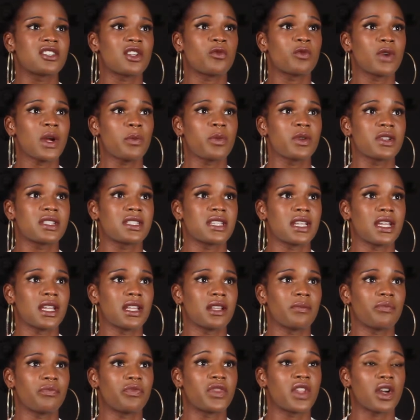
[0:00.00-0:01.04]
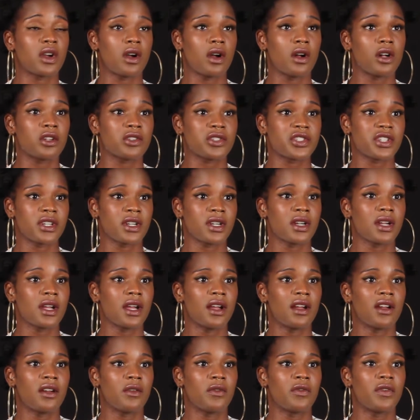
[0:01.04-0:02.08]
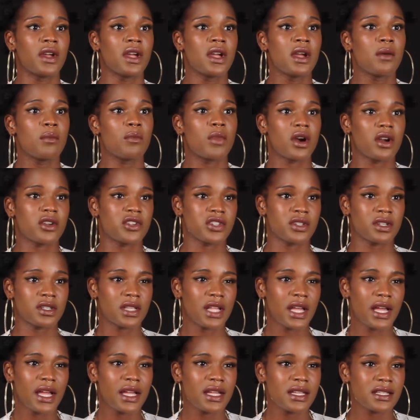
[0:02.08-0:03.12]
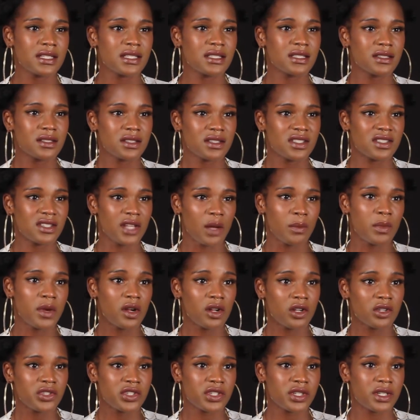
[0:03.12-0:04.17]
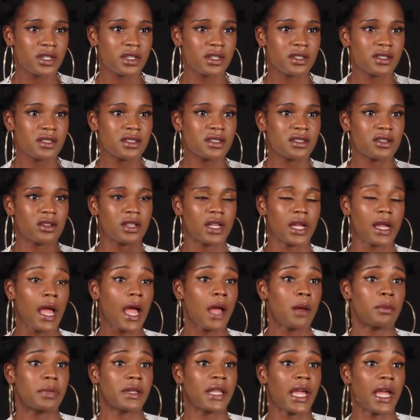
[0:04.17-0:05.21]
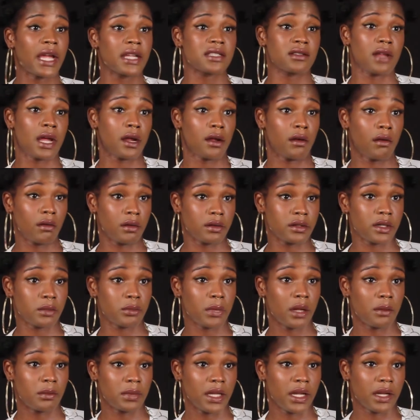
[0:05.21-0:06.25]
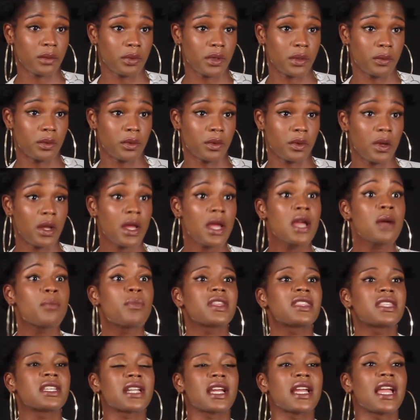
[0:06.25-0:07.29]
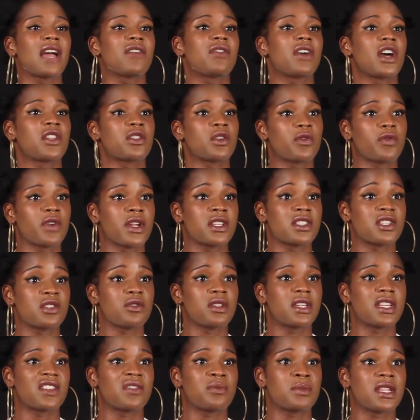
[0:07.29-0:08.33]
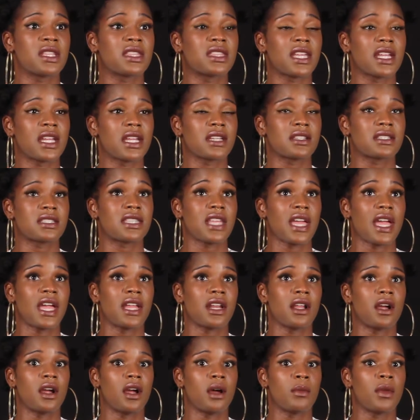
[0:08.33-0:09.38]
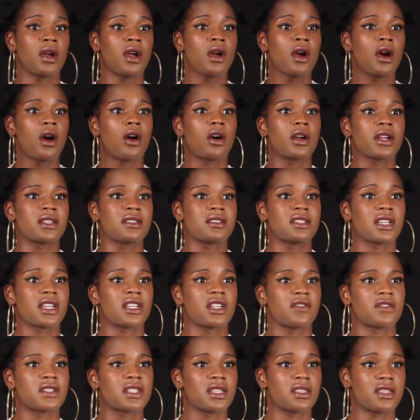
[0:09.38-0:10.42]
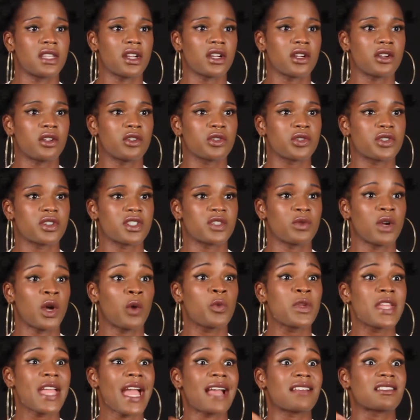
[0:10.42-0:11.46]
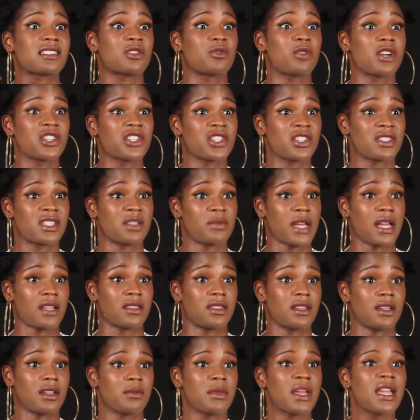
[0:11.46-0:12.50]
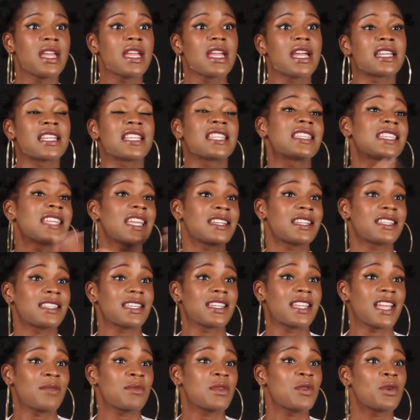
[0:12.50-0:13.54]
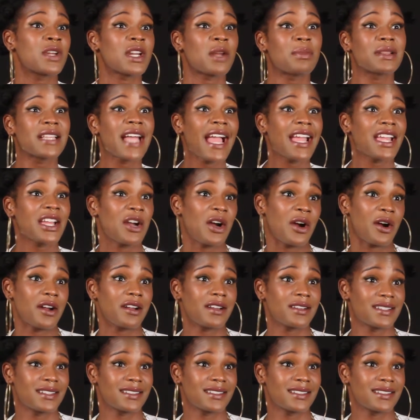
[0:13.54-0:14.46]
represent the culture of marginalized subcultures. So like I'm black, so I can only talk about black people. But then I have other friends who give me things that are indicative to their culture as well, and we ask questions about them. And at the end of the game, you win a black card.